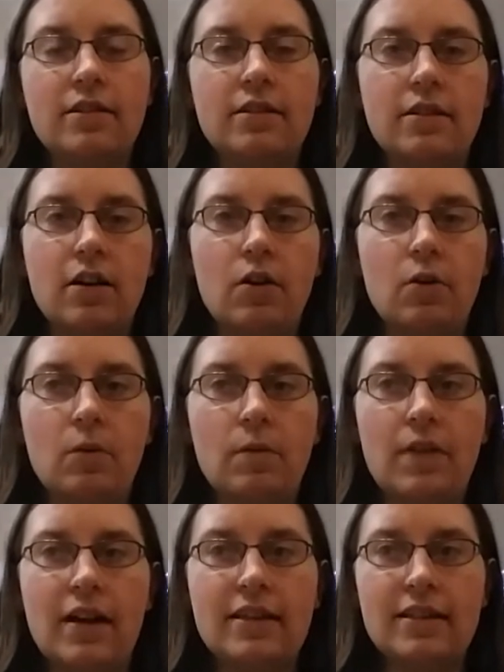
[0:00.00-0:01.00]
So
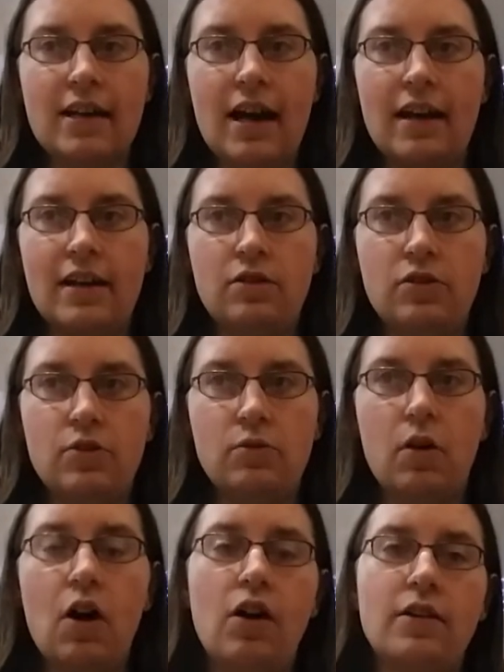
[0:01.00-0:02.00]
they decided
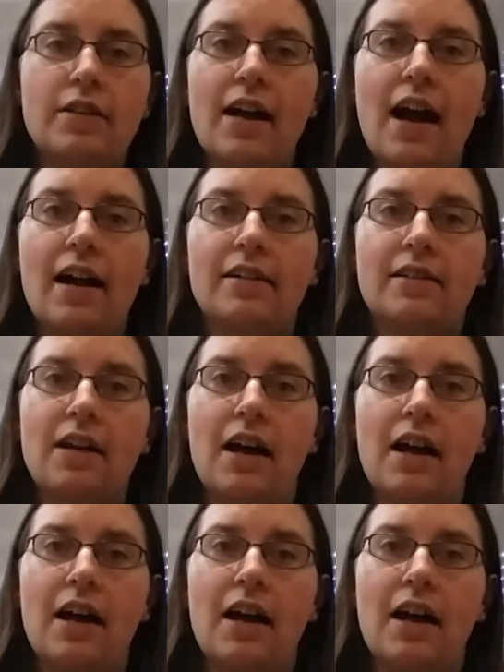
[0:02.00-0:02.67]
to contact